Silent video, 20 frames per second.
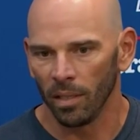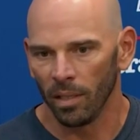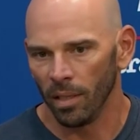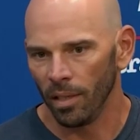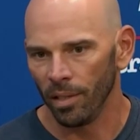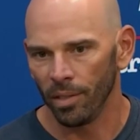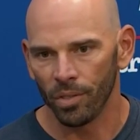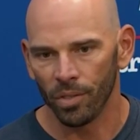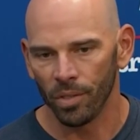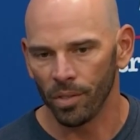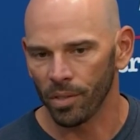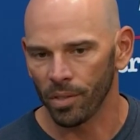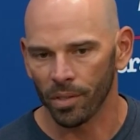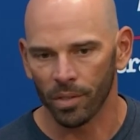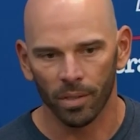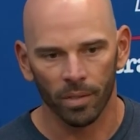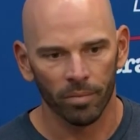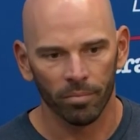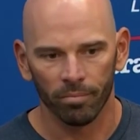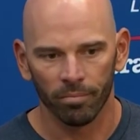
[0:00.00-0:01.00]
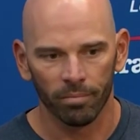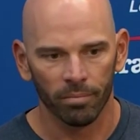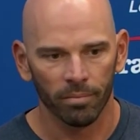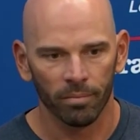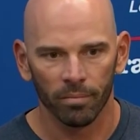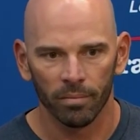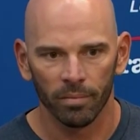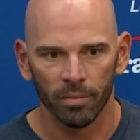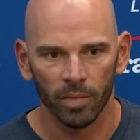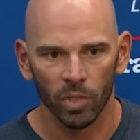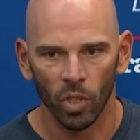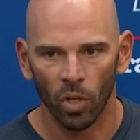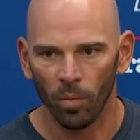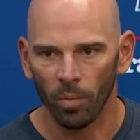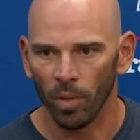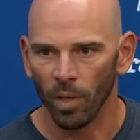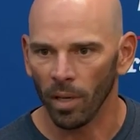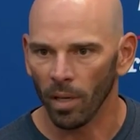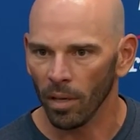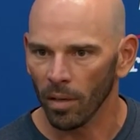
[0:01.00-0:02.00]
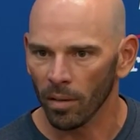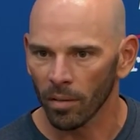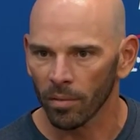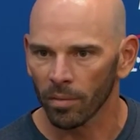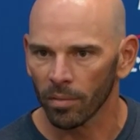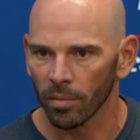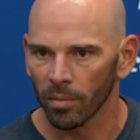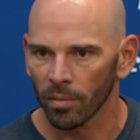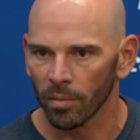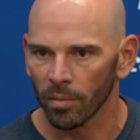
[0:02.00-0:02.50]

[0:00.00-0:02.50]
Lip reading: and it's heartbreaking.